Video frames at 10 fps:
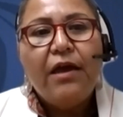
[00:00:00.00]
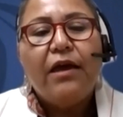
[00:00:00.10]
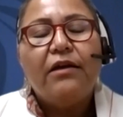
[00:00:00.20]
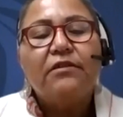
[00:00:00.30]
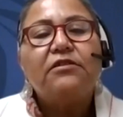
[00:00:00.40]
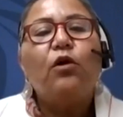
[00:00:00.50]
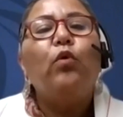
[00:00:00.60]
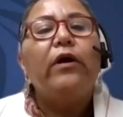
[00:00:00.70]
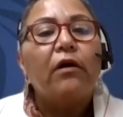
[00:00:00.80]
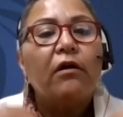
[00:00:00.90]
And so
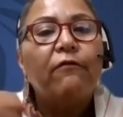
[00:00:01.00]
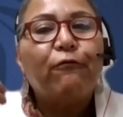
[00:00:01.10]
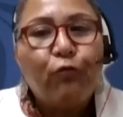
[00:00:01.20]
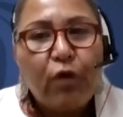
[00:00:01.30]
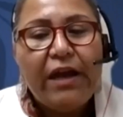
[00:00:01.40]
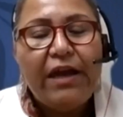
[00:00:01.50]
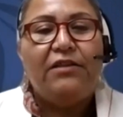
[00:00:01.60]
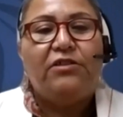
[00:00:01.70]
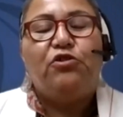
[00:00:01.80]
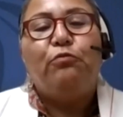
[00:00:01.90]
we're
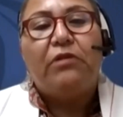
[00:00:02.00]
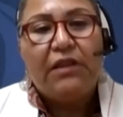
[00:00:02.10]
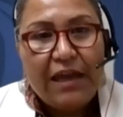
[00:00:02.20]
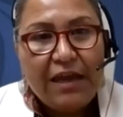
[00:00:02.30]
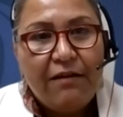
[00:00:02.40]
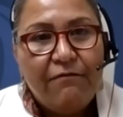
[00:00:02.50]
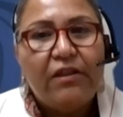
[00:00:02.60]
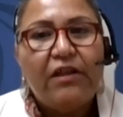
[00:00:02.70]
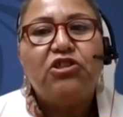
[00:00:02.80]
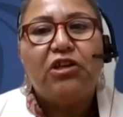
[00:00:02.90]
afraid to believe
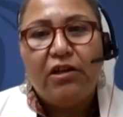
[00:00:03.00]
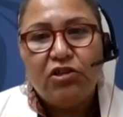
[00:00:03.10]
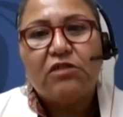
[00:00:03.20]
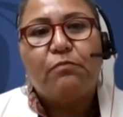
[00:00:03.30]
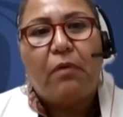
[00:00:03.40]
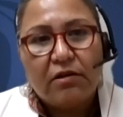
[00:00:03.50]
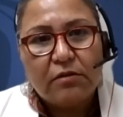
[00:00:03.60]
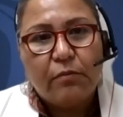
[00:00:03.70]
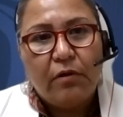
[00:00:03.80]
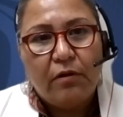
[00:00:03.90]
that change is
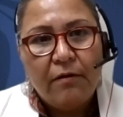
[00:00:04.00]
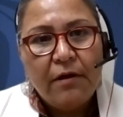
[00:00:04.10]
possible.